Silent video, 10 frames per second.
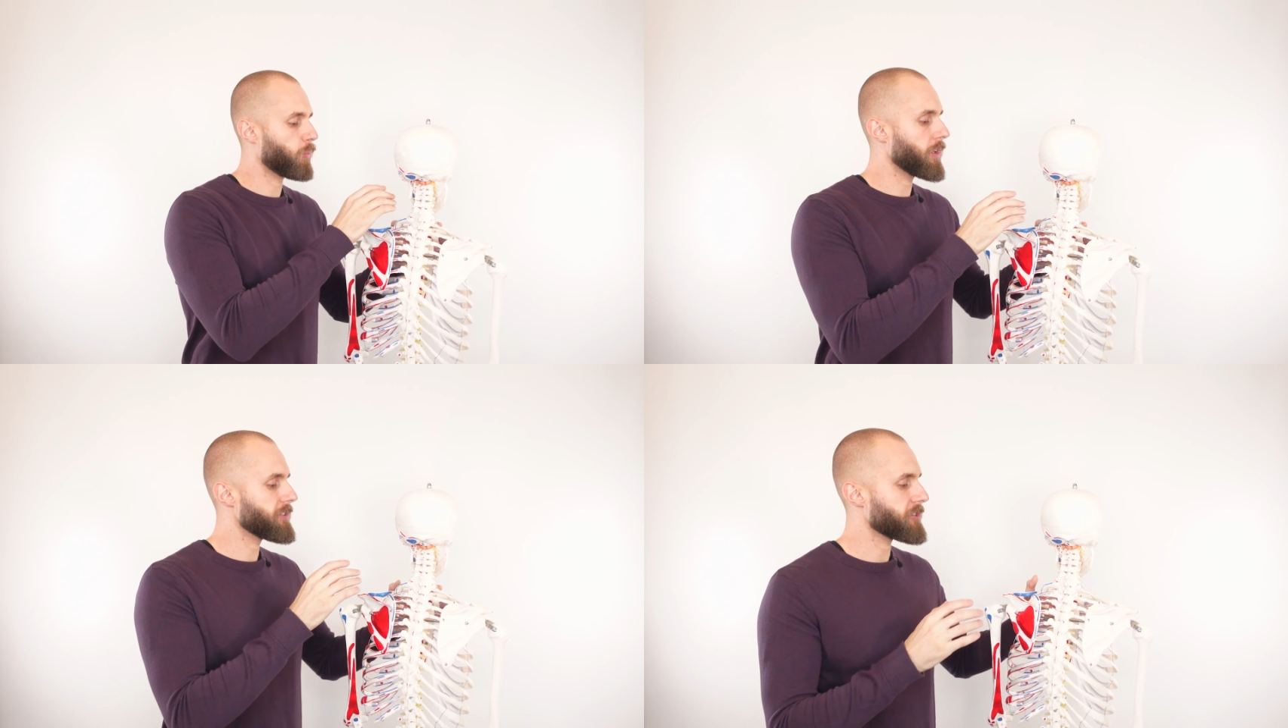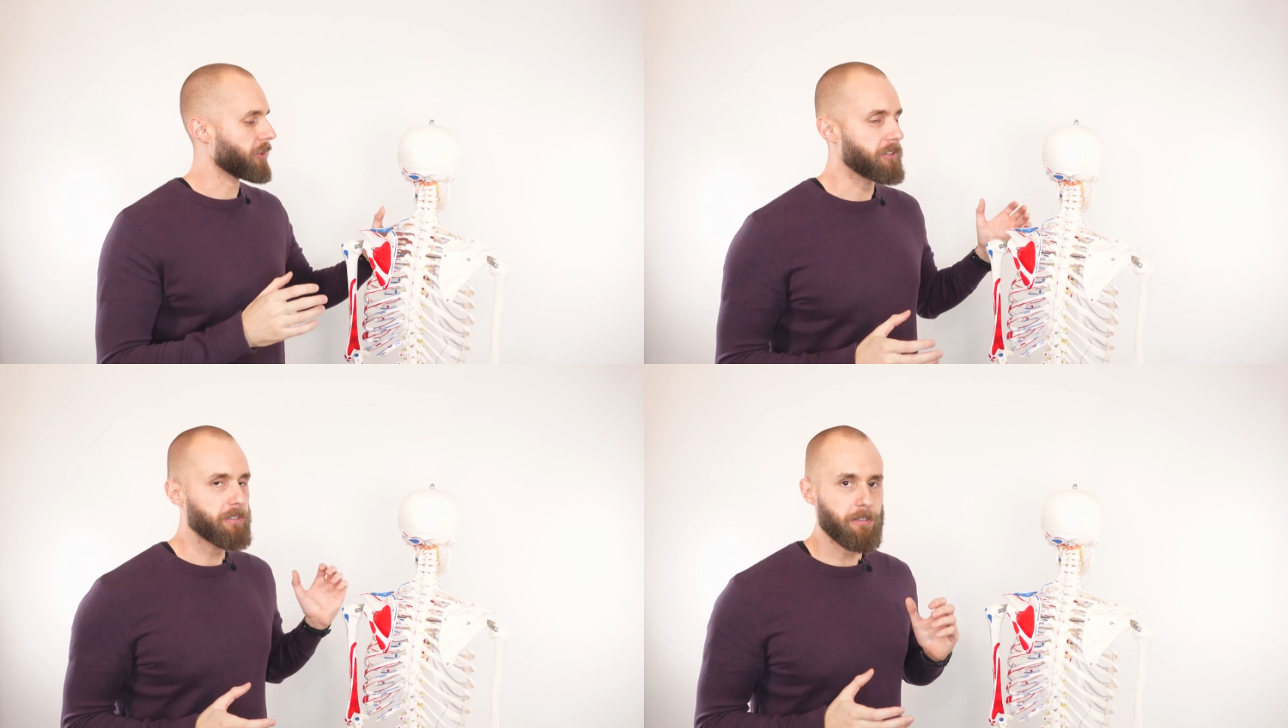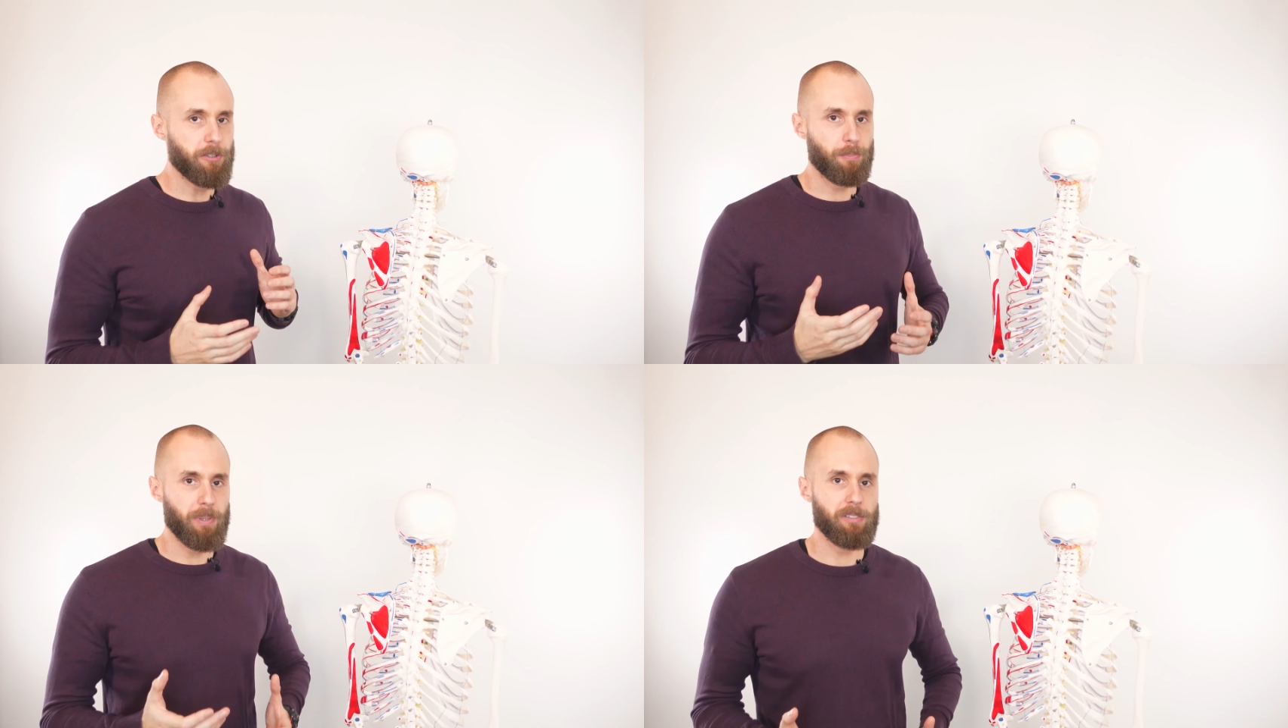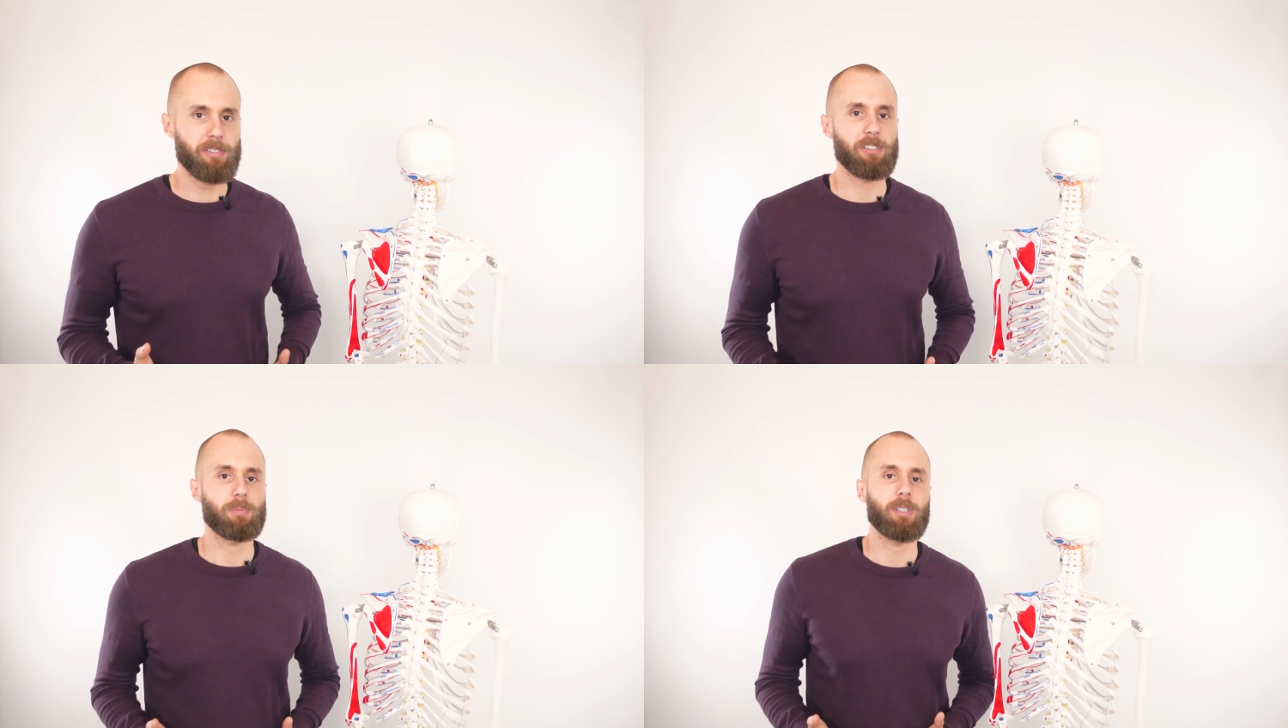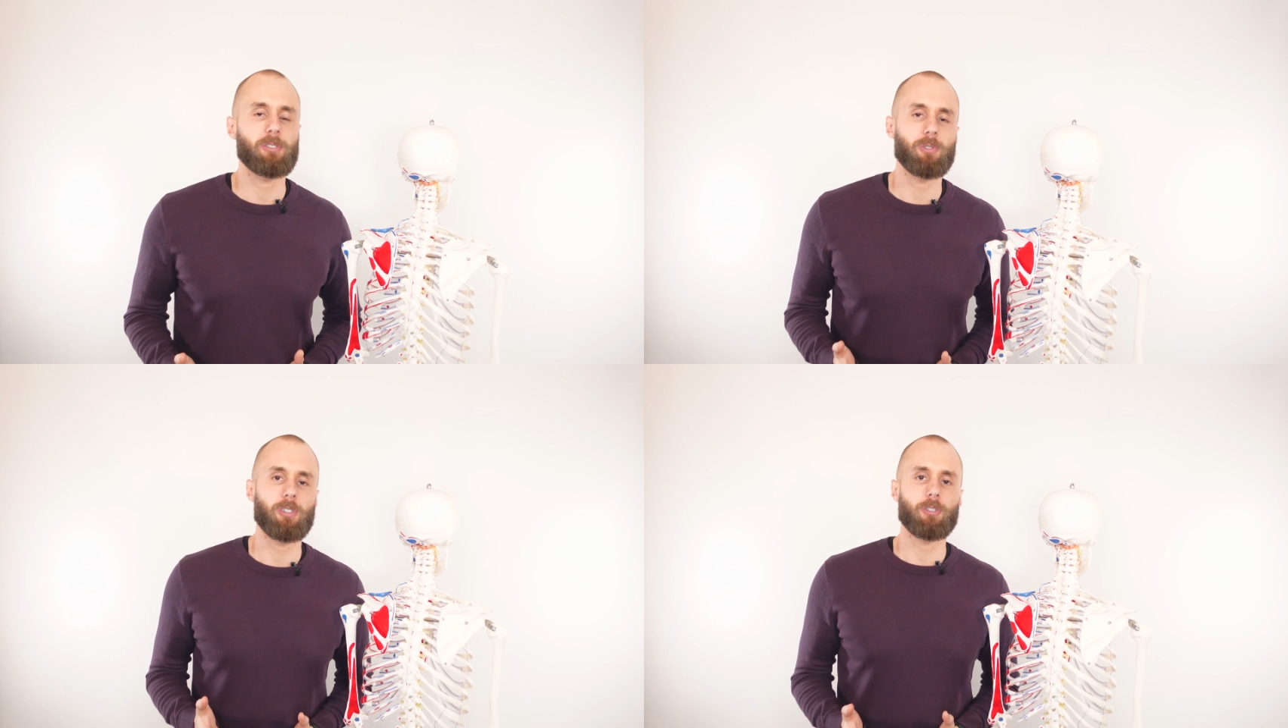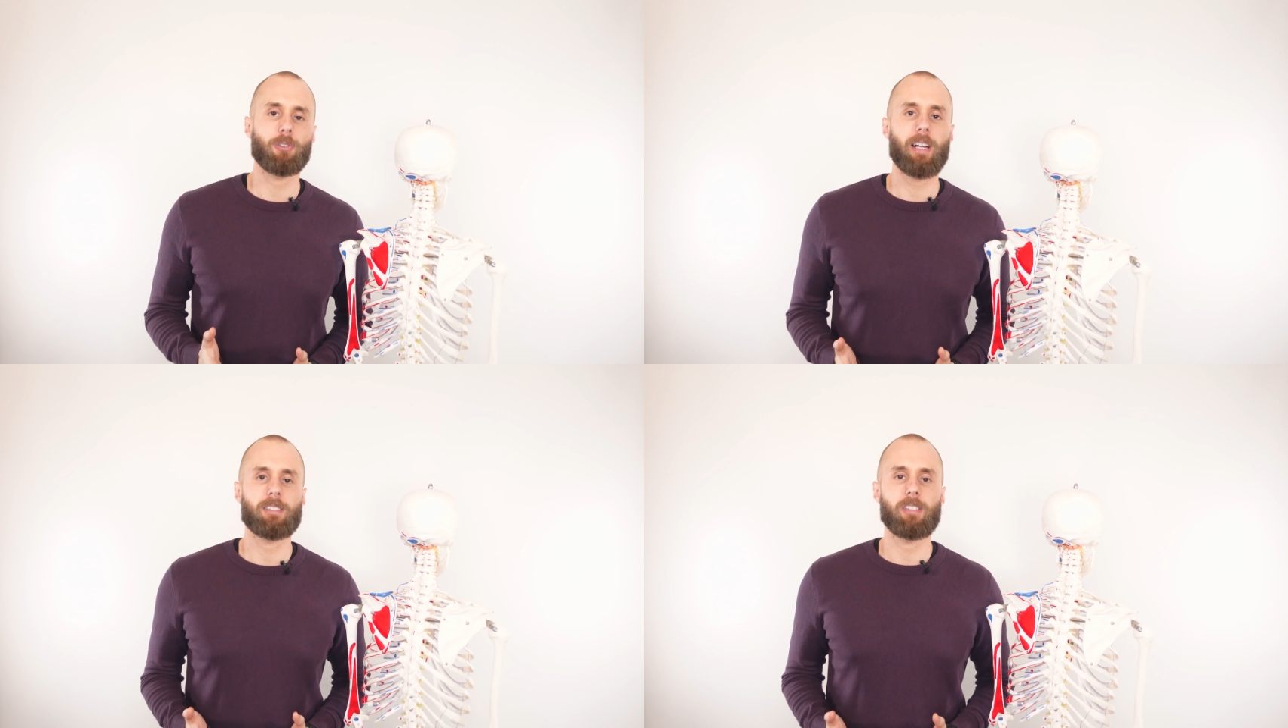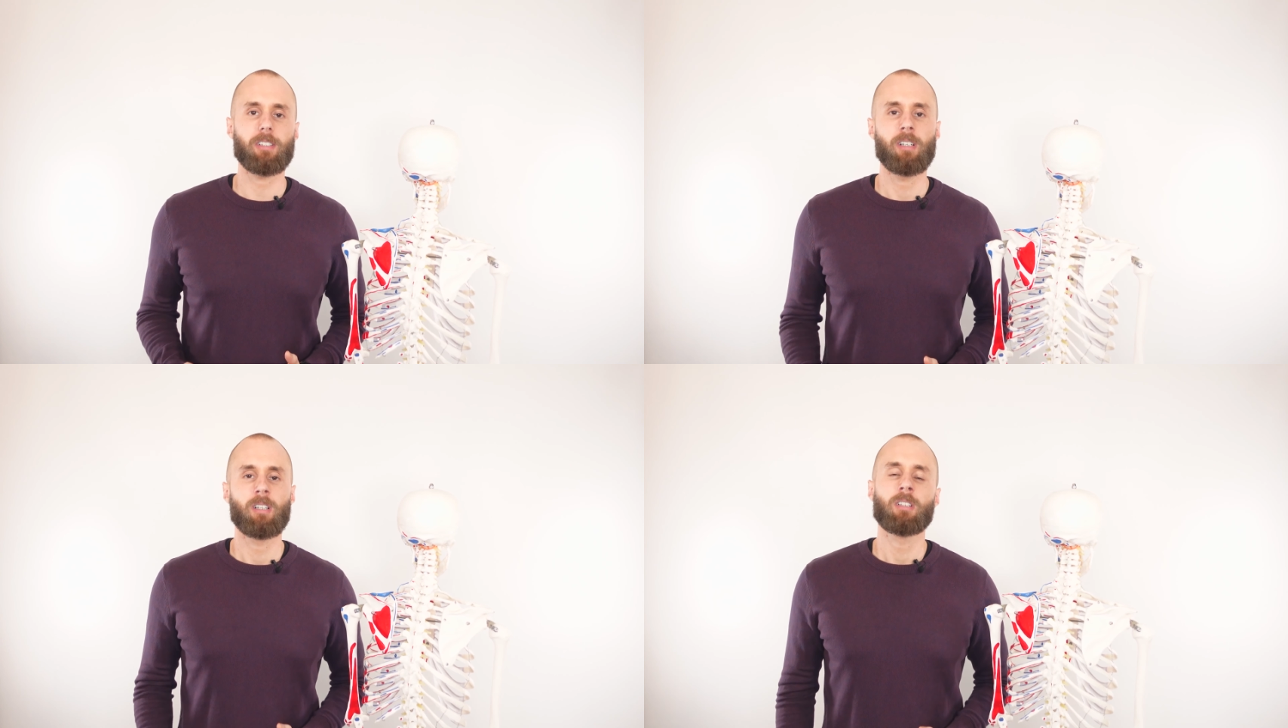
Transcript: one side of the trapezius muscle is contracting,